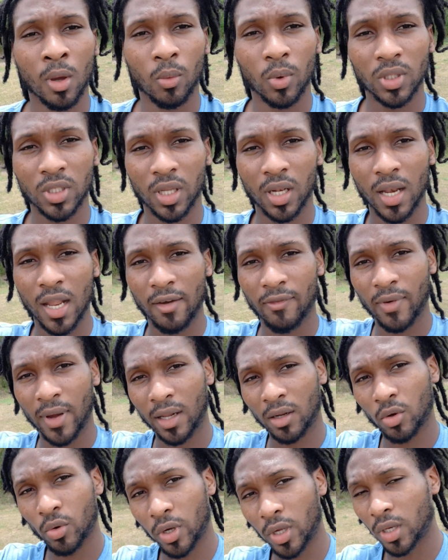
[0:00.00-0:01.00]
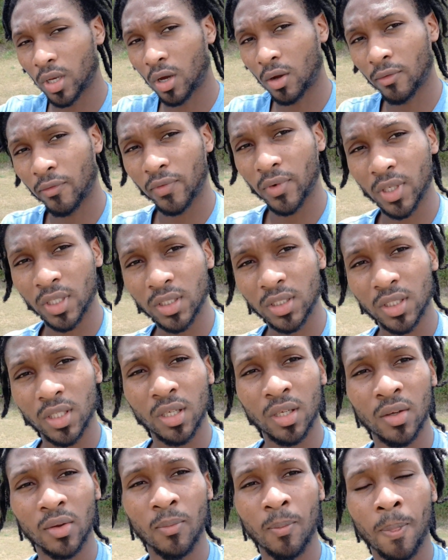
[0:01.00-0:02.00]
with your left hand going down
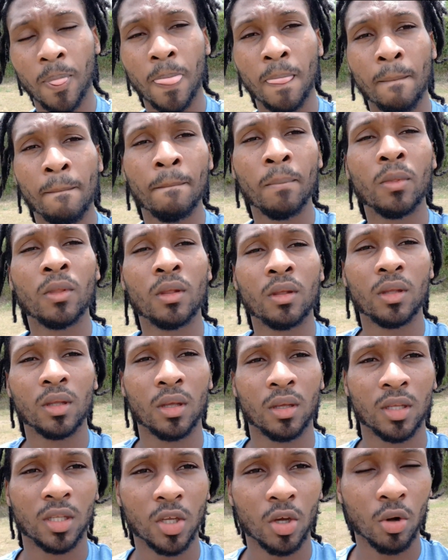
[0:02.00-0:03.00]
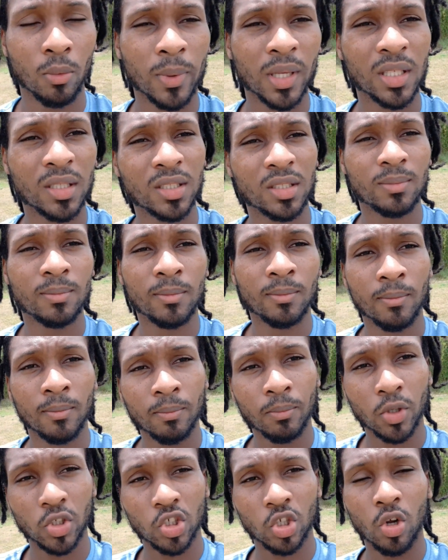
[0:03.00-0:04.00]
first, you'll be
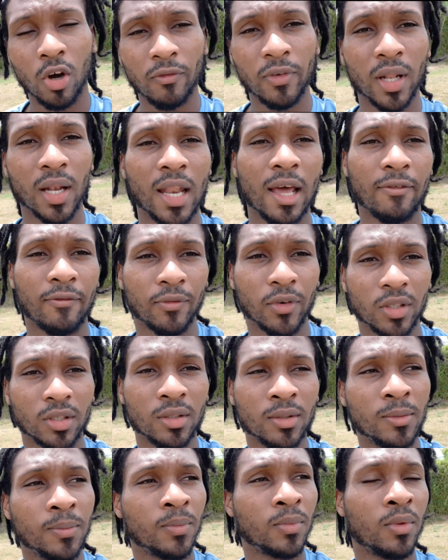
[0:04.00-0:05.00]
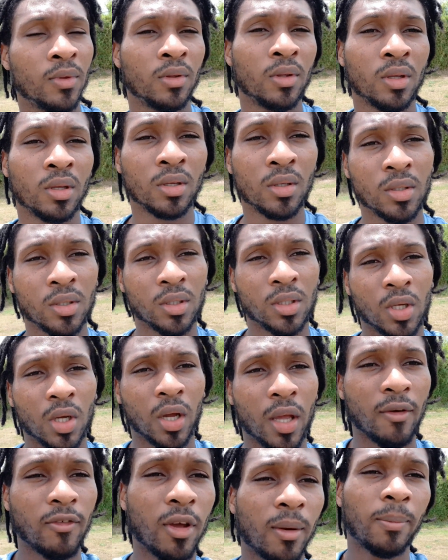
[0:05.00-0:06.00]
pushing off your left foot.
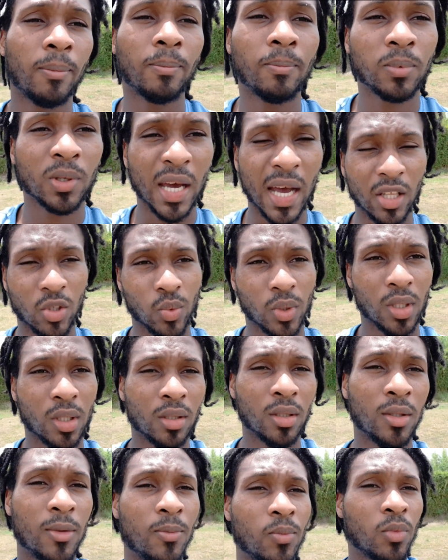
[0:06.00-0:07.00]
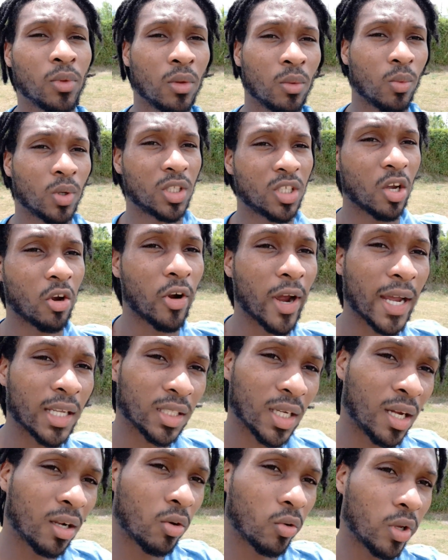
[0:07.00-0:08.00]
If your cartwheel with your
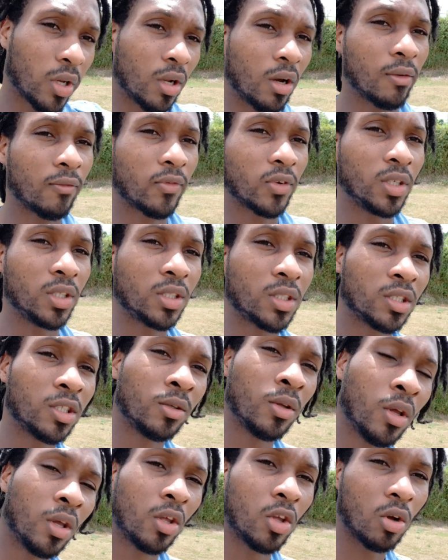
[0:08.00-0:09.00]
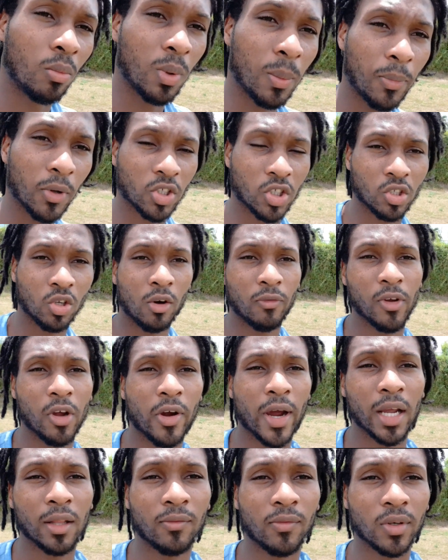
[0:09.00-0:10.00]
right hand going down first, you'll be pushing off
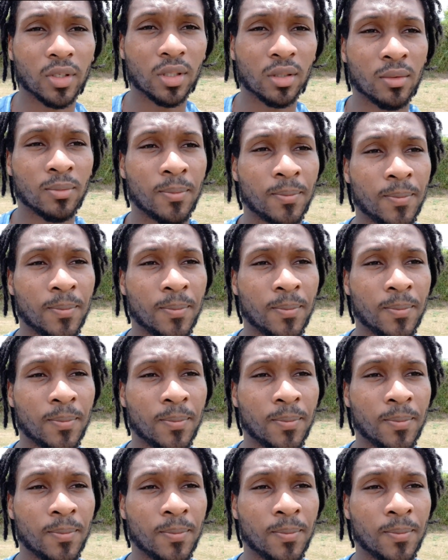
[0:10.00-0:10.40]
your right foot.